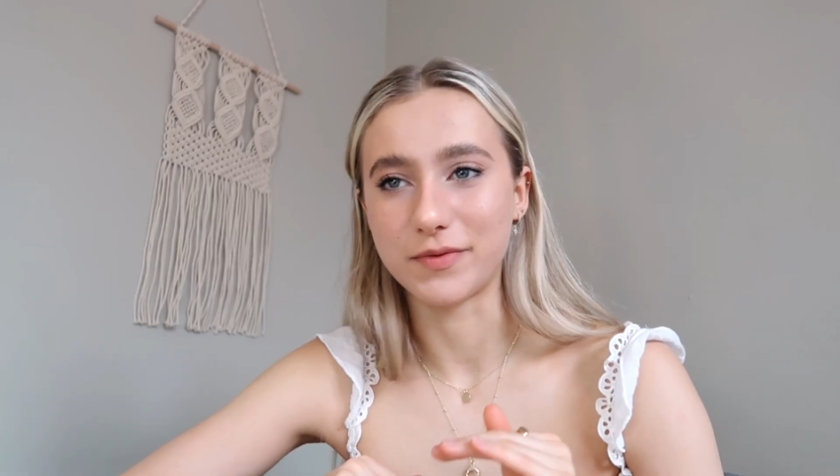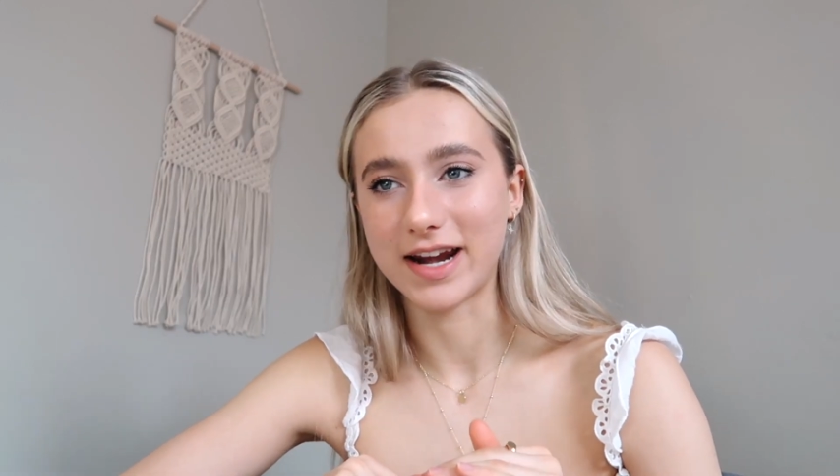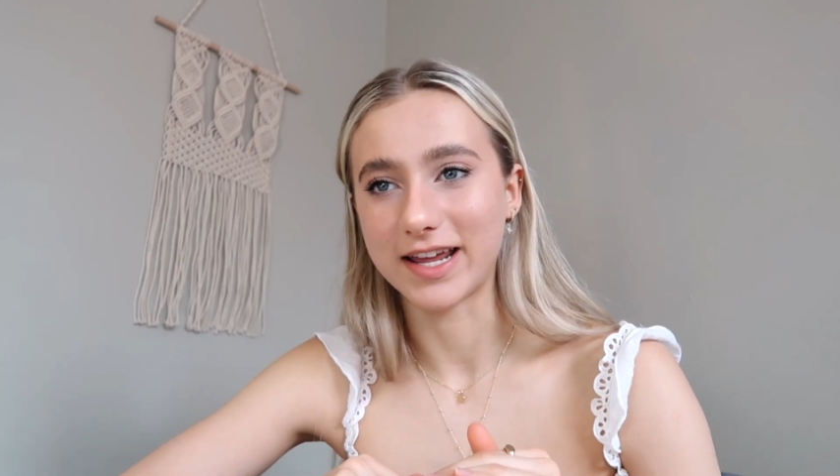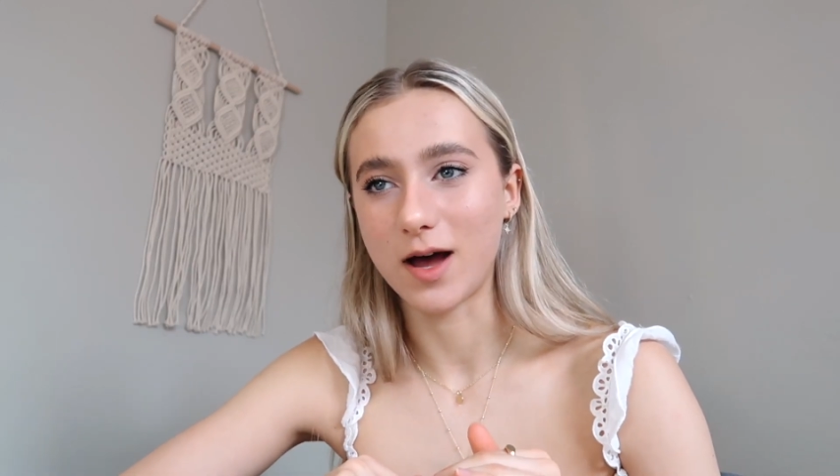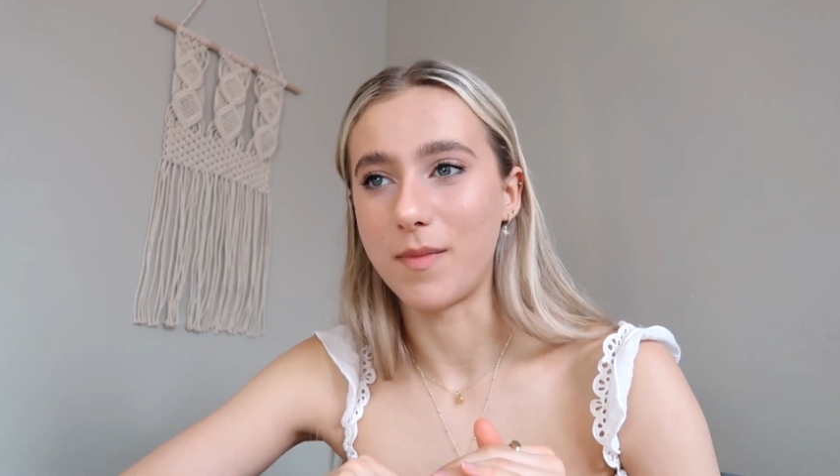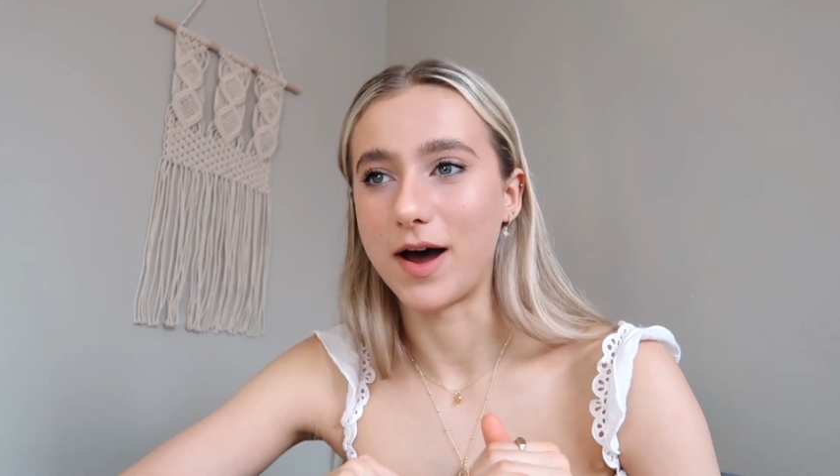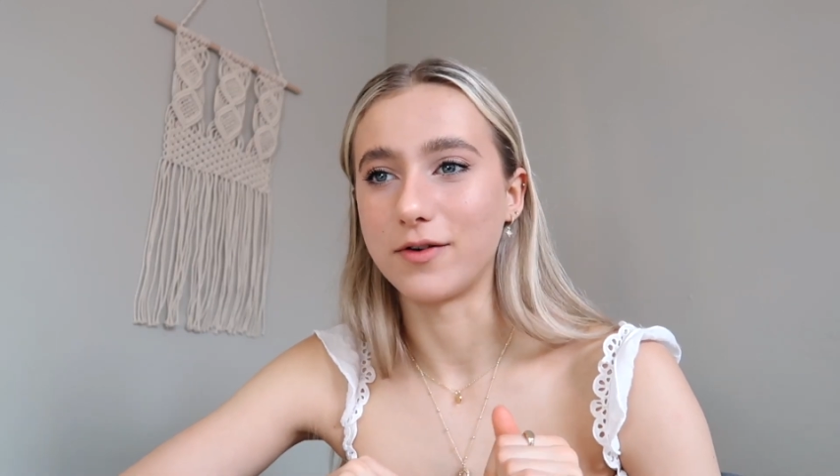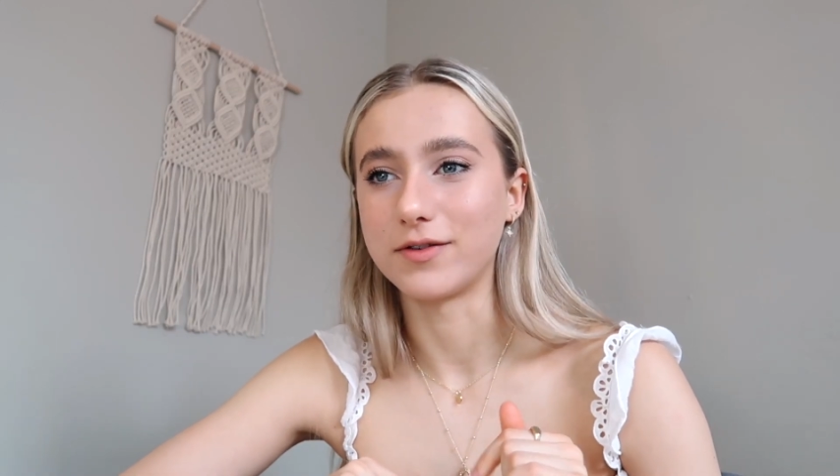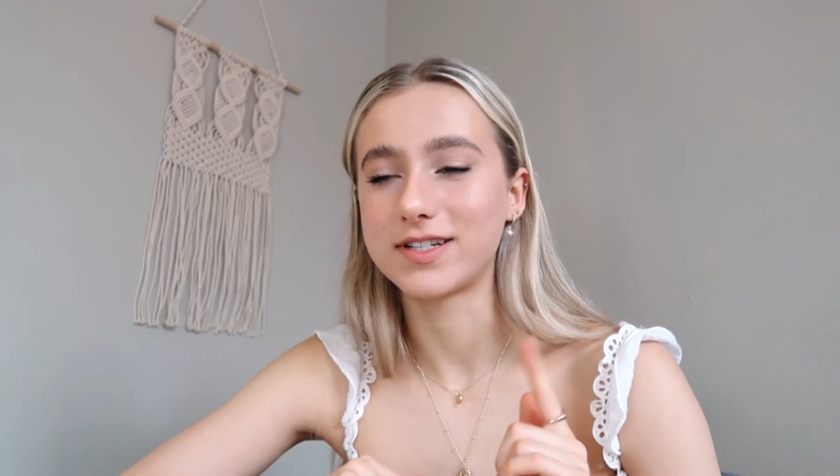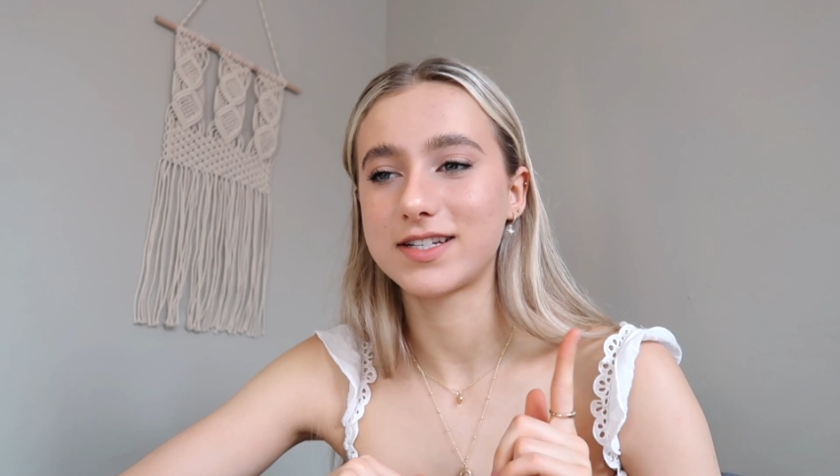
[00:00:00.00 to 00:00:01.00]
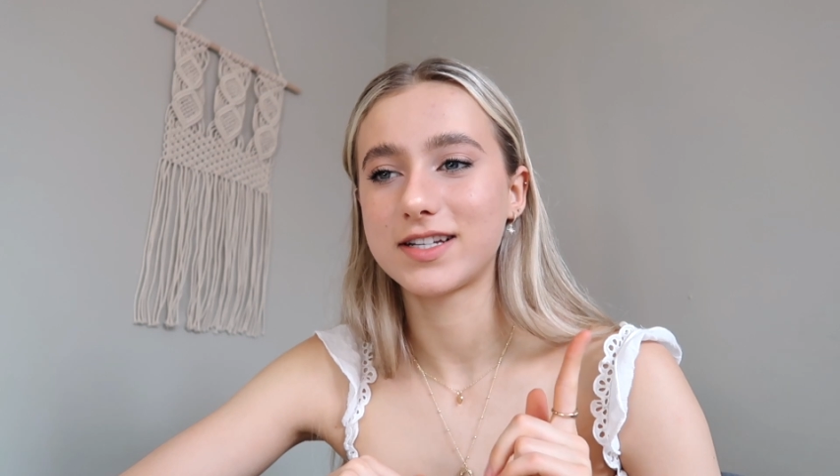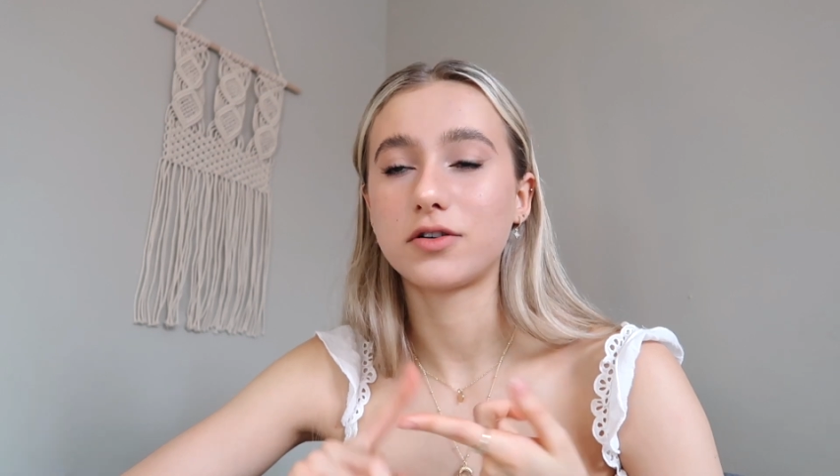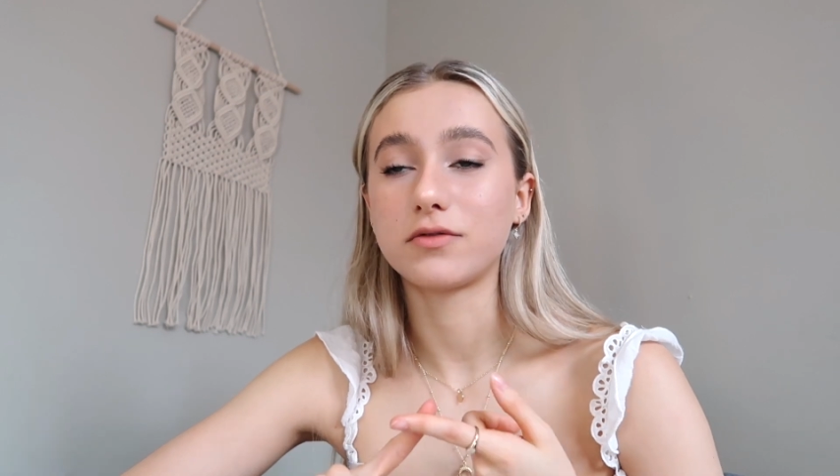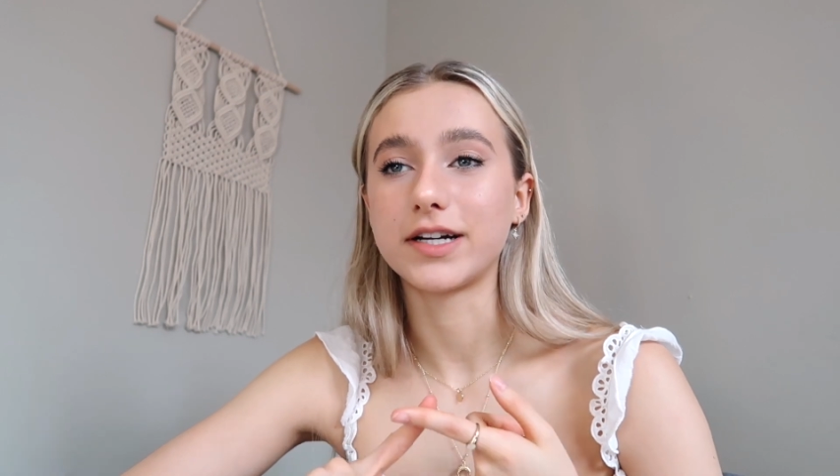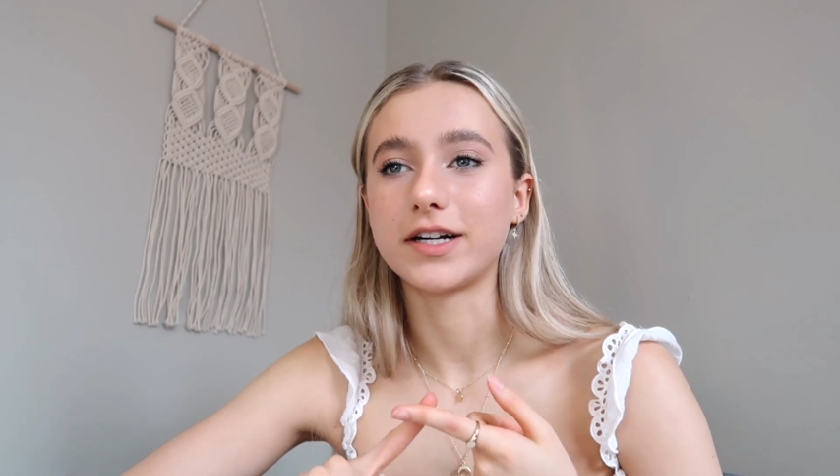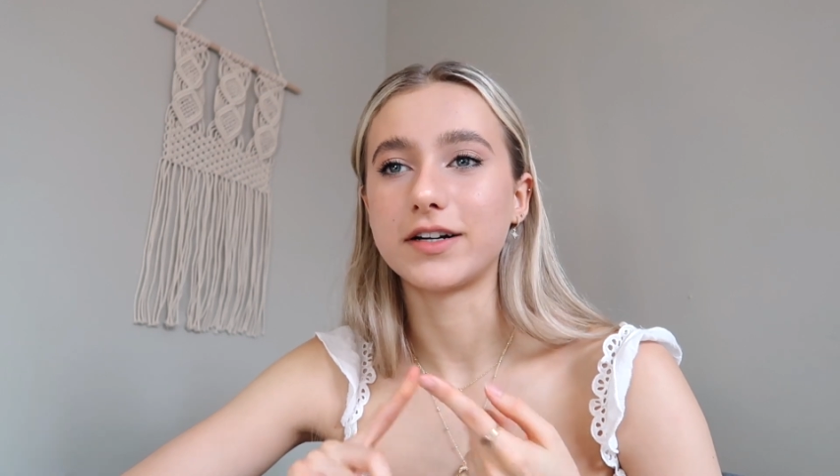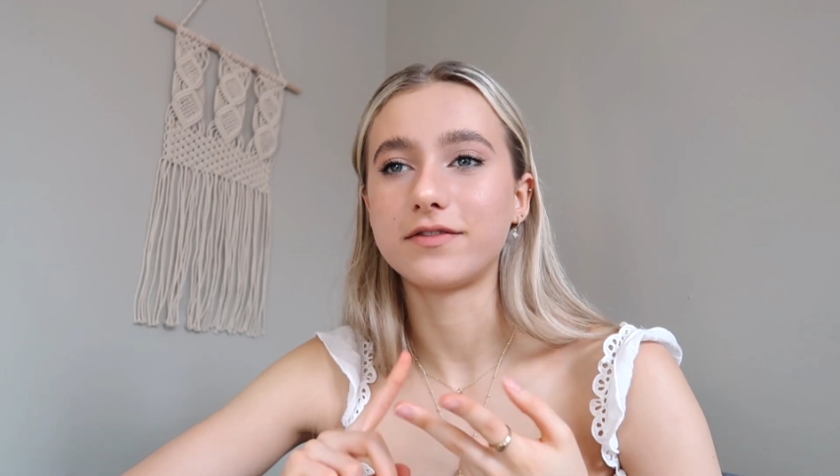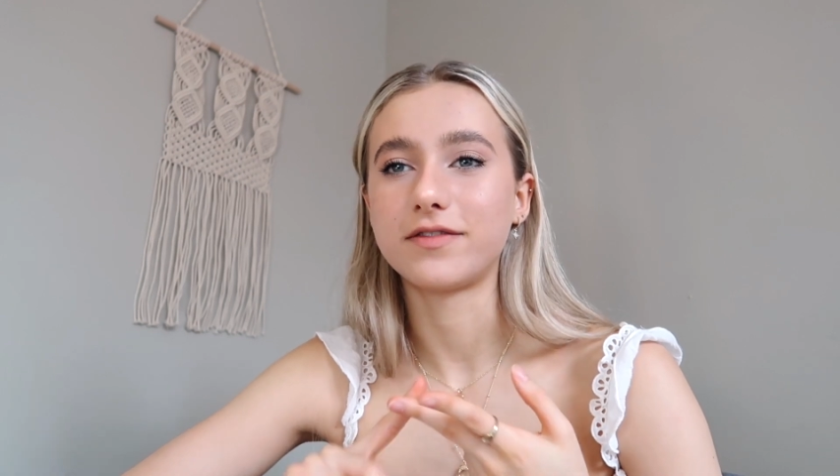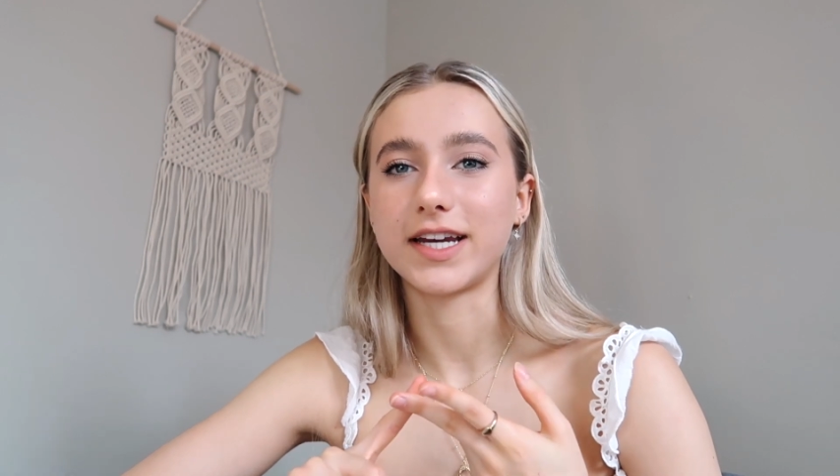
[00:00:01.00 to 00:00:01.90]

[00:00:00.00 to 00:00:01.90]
writing about career,